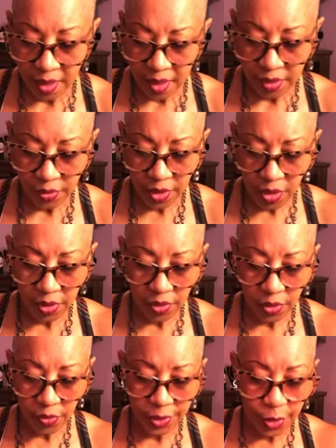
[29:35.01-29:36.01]
you go,
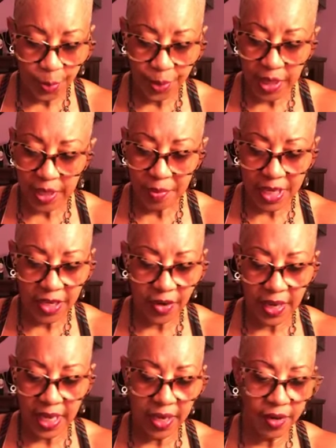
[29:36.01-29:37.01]
when you putting them in your ear,